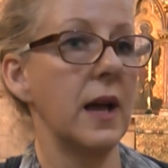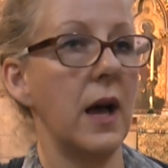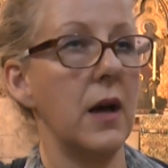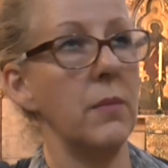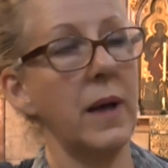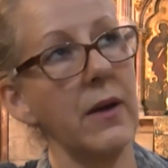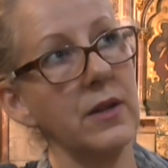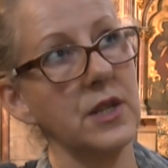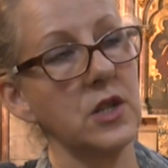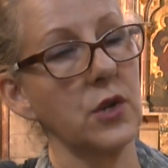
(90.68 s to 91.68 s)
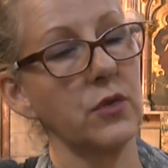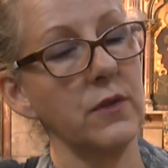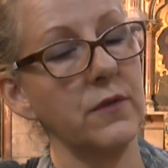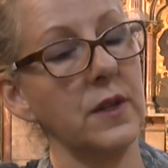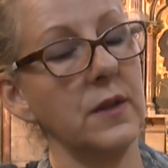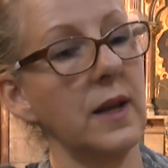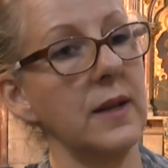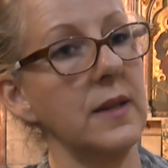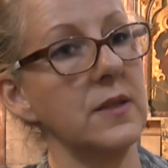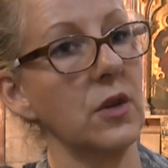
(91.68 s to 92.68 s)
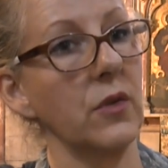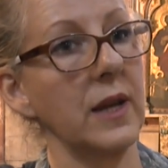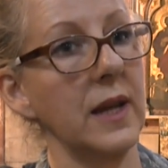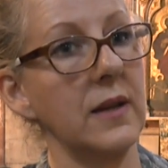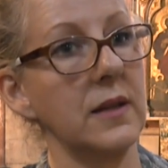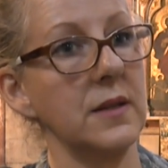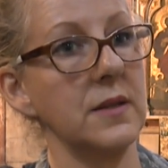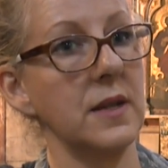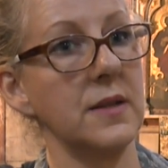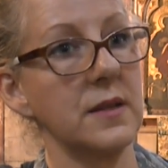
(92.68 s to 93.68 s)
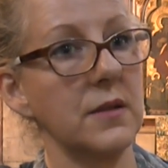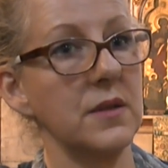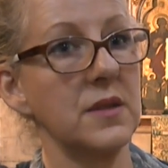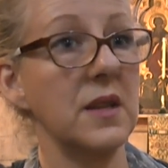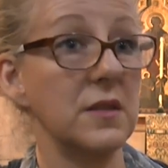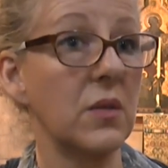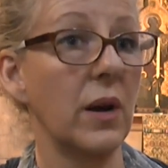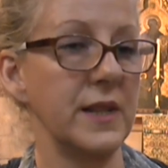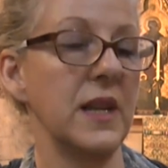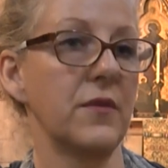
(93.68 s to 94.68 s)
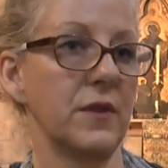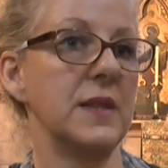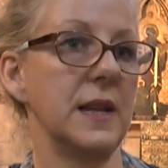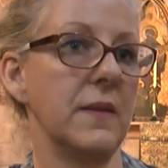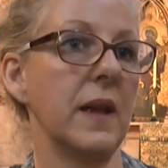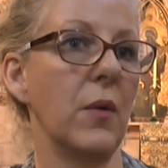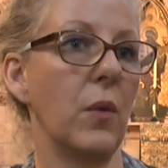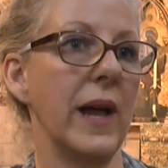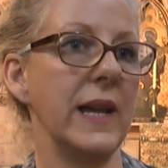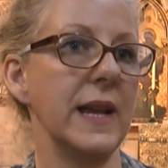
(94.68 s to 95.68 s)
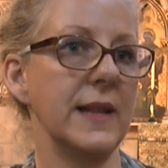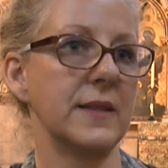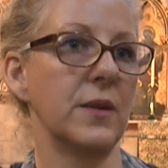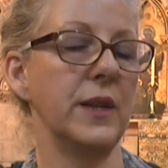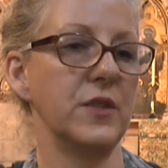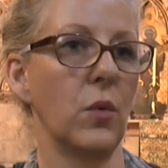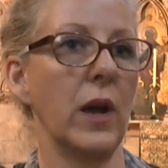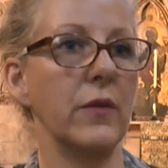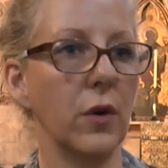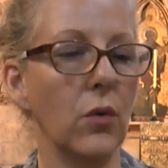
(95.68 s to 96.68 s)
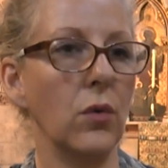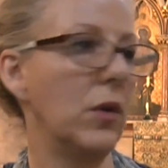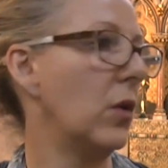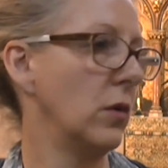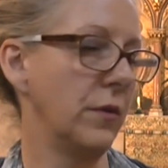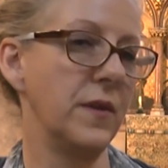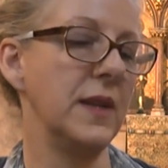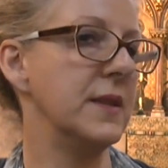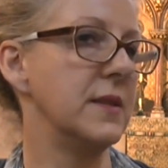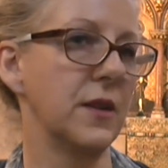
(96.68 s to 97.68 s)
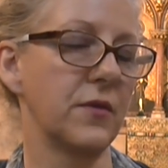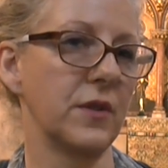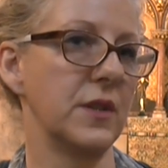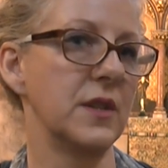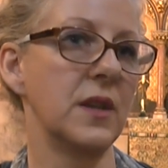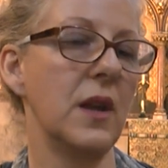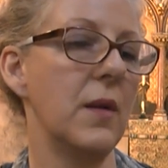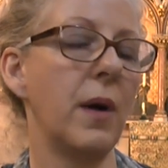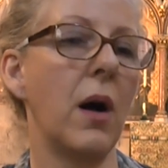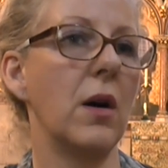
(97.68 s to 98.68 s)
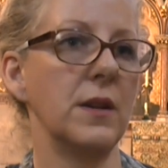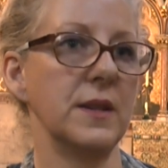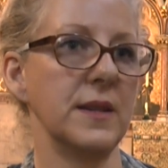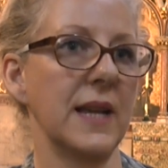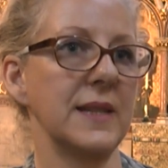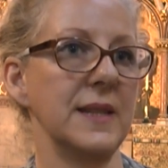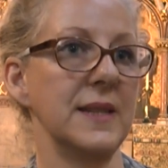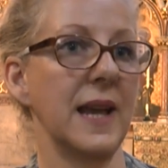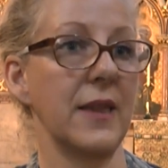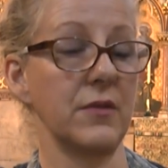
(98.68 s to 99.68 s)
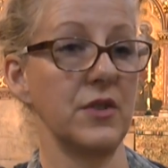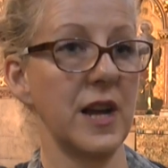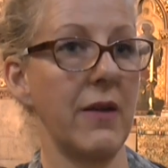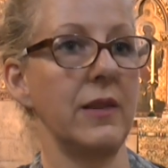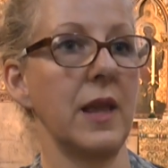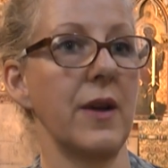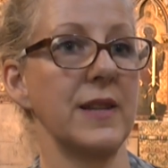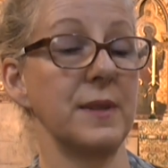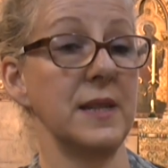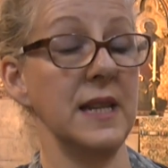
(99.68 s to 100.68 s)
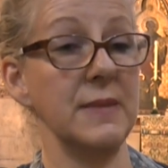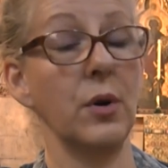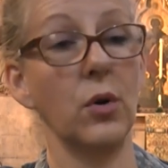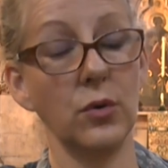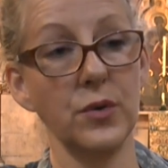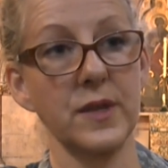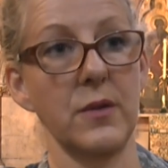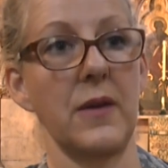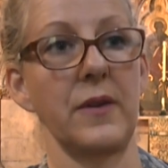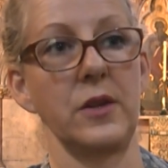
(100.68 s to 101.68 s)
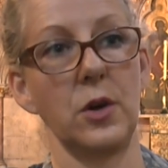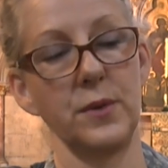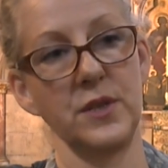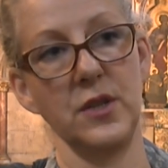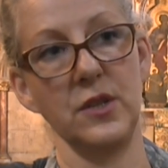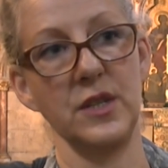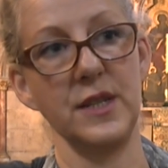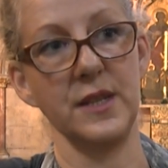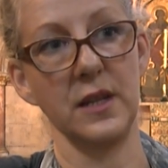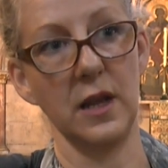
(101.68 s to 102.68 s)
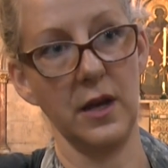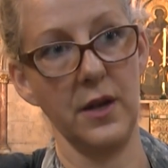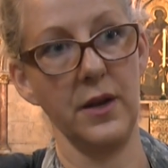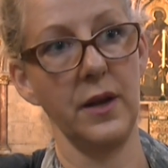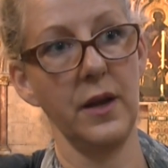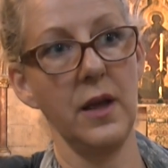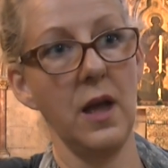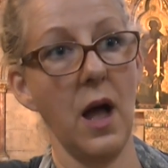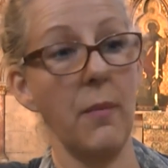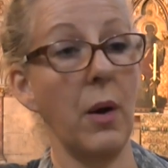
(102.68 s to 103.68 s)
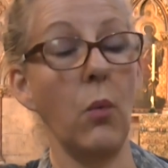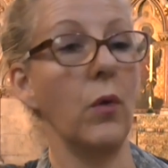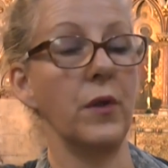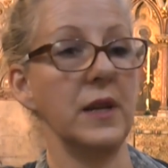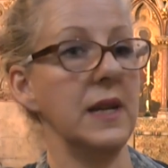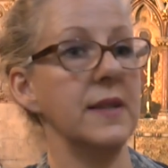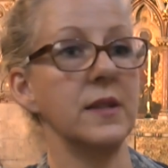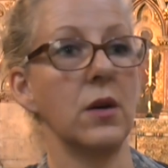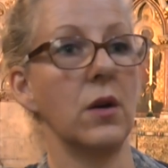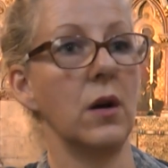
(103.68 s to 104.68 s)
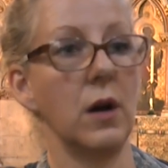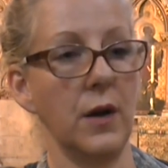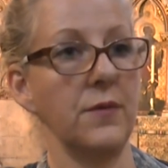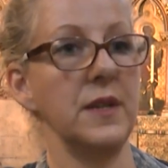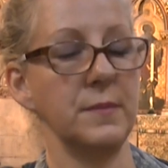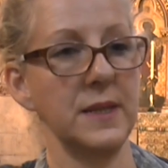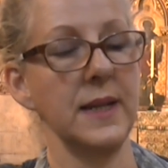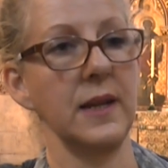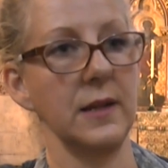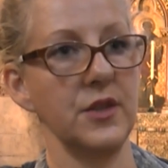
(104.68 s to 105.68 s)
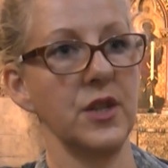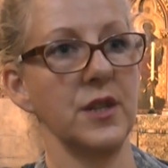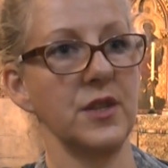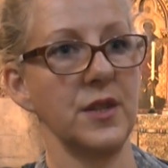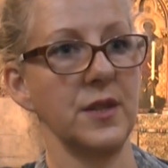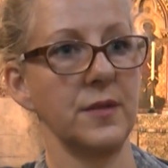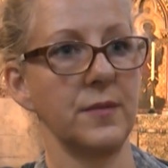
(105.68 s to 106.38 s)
Heritage Lottery Fund and Historic England, and so it's quite different in that way. It's a way of all of these different partners getting together and sharing their expertise, but also having the opportunity to learn about what the needs are of these particular churches.